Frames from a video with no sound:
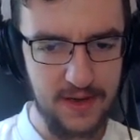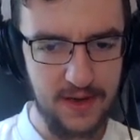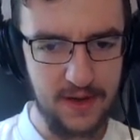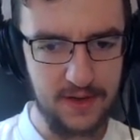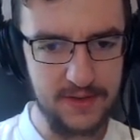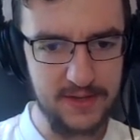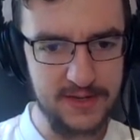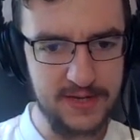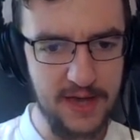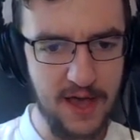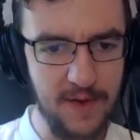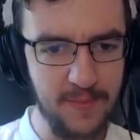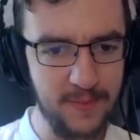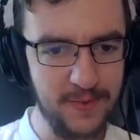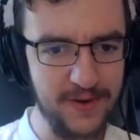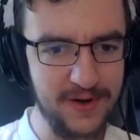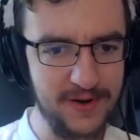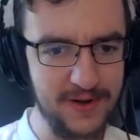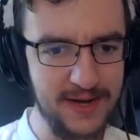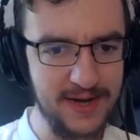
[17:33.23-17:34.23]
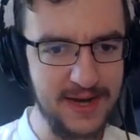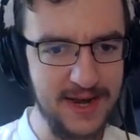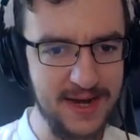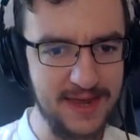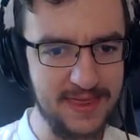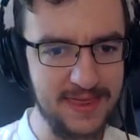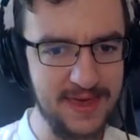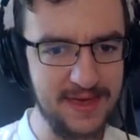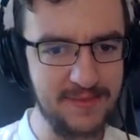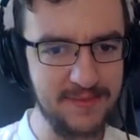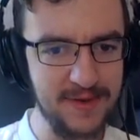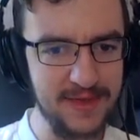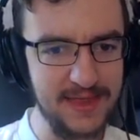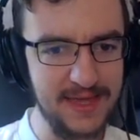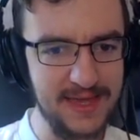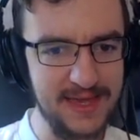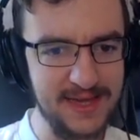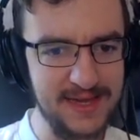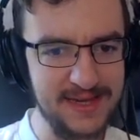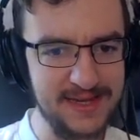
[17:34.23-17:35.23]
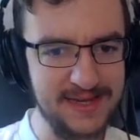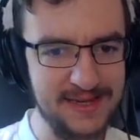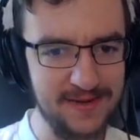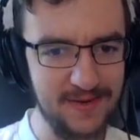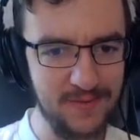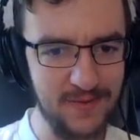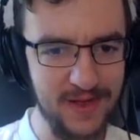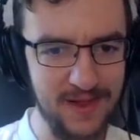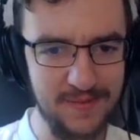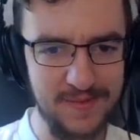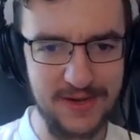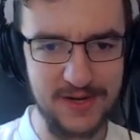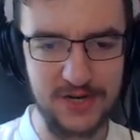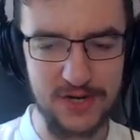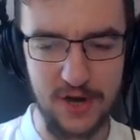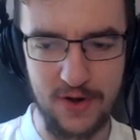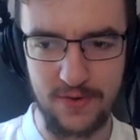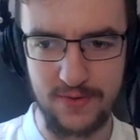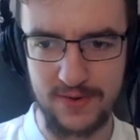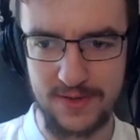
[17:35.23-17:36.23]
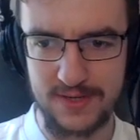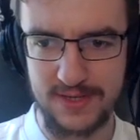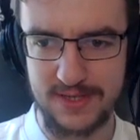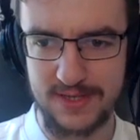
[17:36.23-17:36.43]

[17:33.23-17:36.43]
On the top, we don't need anything, but these will be shown.